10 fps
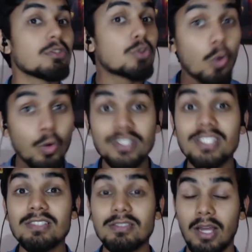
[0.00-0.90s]

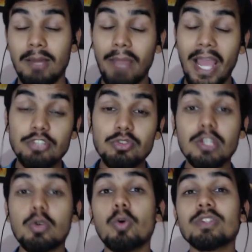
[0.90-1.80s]
courses, actual
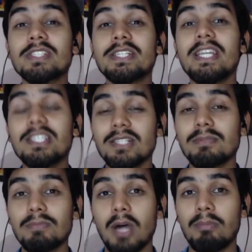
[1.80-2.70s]
course creation